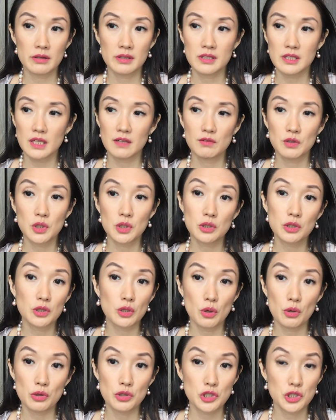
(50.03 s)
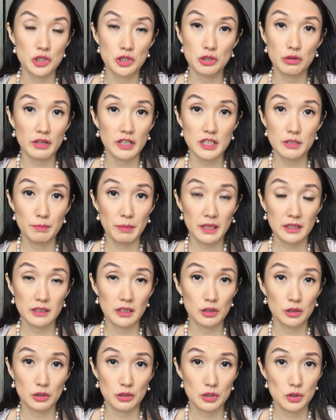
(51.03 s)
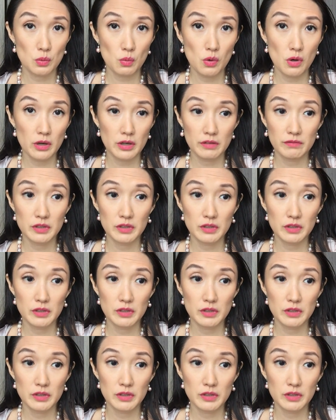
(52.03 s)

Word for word: It's like if you go to the ocean, you expect that there's water.